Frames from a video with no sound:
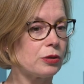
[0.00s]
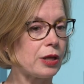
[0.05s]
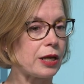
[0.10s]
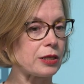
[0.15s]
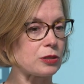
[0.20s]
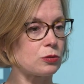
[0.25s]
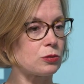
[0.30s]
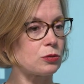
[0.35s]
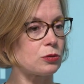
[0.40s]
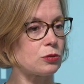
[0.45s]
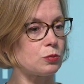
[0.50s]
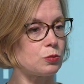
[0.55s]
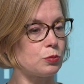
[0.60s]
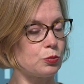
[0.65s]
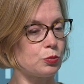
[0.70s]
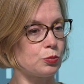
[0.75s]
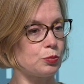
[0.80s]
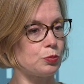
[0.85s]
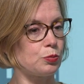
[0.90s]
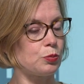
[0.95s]
That's
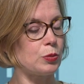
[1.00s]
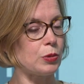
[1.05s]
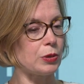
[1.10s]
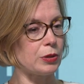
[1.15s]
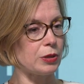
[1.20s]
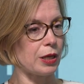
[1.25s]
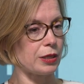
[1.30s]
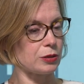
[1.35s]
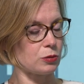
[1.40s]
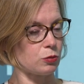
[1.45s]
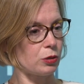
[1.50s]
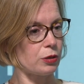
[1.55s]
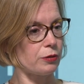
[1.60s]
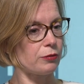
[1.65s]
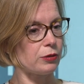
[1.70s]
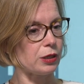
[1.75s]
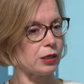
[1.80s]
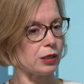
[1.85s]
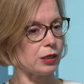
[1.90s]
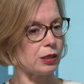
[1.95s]
one
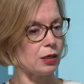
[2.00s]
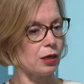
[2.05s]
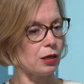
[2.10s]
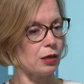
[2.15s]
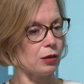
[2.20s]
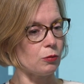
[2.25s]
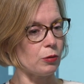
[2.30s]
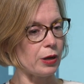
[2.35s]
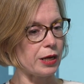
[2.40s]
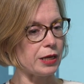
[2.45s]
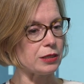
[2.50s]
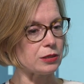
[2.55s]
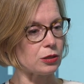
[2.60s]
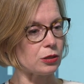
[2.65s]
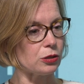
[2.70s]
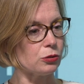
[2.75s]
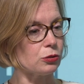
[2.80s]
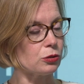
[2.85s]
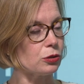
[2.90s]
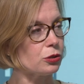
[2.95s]
of the ways
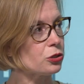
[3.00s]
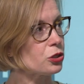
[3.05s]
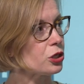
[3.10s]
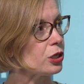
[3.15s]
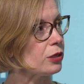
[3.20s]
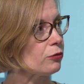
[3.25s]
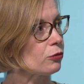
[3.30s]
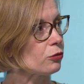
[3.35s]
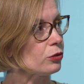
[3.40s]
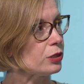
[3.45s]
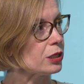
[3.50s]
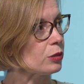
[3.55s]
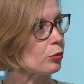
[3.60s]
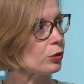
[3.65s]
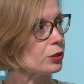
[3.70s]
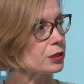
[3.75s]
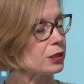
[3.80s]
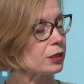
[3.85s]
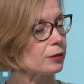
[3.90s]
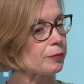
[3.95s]
that you can achieve 3D
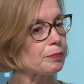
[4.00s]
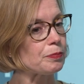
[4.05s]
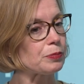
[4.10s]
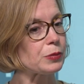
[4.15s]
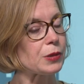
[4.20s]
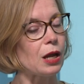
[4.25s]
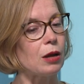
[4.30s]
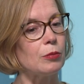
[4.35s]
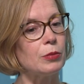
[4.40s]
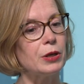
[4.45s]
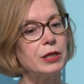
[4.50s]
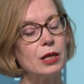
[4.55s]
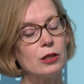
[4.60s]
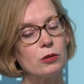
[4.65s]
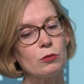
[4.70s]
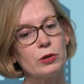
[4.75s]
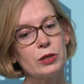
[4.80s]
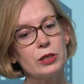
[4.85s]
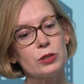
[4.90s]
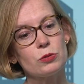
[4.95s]
printing.
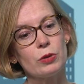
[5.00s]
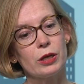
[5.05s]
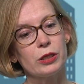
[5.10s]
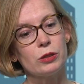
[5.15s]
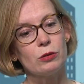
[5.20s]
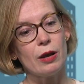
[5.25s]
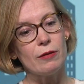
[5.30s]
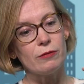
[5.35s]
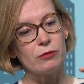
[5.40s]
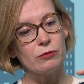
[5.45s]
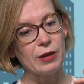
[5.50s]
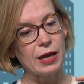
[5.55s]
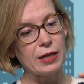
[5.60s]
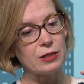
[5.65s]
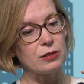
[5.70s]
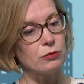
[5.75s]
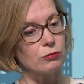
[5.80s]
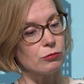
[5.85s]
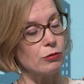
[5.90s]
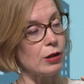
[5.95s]
Another one is where you have a
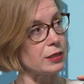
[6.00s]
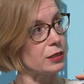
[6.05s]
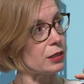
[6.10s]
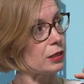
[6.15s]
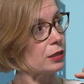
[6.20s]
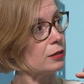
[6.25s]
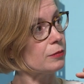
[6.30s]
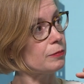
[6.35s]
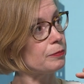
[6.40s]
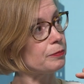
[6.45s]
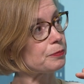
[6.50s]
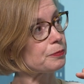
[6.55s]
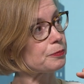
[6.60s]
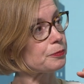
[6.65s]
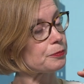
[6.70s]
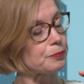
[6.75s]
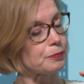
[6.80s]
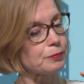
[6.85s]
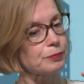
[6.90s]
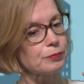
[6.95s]
vat of resin
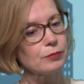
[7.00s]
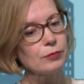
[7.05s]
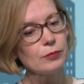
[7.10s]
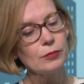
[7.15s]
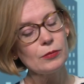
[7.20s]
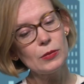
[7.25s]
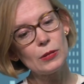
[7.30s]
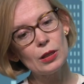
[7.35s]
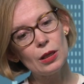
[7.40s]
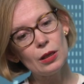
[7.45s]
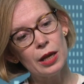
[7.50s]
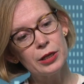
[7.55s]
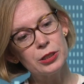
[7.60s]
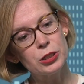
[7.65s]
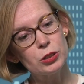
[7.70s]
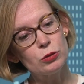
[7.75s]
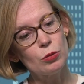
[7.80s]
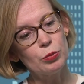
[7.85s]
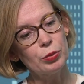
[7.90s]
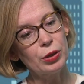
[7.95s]

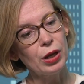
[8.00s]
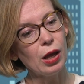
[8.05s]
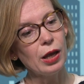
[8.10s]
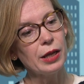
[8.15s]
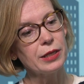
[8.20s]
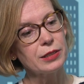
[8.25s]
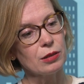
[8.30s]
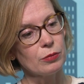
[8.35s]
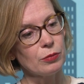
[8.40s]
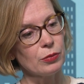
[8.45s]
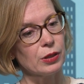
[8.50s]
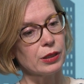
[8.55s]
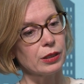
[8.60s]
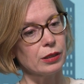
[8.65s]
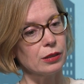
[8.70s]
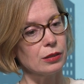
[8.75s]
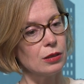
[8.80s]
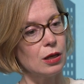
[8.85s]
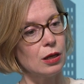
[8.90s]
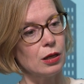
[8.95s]
and you apply
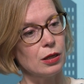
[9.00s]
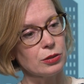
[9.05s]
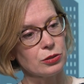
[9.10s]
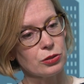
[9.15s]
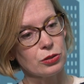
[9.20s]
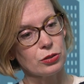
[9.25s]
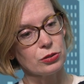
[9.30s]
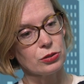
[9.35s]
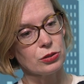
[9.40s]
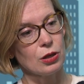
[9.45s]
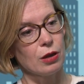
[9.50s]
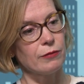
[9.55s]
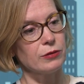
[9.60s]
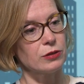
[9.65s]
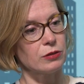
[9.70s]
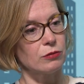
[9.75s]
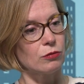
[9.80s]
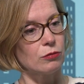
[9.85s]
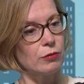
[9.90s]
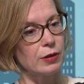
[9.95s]
something to the
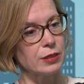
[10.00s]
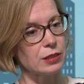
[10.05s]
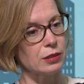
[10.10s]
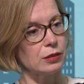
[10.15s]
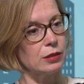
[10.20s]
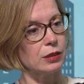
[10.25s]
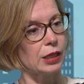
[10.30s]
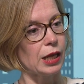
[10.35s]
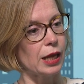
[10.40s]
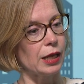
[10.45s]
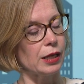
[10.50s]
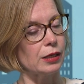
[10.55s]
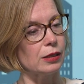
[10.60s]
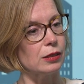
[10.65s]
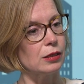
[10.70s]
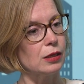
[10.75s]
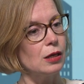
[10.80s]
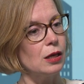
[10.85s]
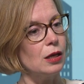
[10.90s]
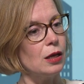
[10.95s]
surface of the resin
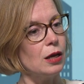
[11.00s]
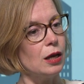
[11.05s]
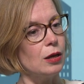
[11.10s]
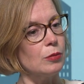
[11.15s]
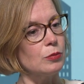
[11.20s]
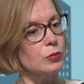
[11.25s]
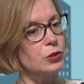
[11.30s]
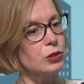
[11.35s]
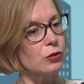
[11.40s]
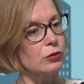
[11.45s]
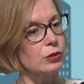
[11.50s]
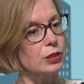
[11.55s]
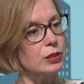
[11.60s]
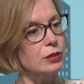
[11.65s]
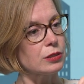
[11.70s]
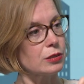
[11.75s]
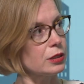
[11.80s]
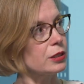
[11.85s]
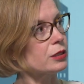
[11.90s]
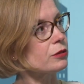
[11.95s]
again, so that
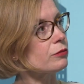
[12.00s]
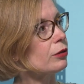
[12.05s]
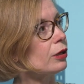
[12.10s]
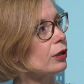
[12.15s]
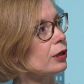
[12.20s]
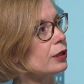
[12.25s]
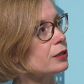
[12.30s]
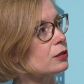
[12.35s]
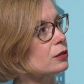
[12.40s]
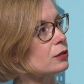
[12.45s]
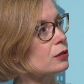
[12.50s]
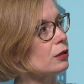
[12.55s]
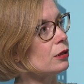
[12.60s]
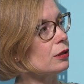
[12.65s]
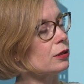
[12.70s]
it solidifies.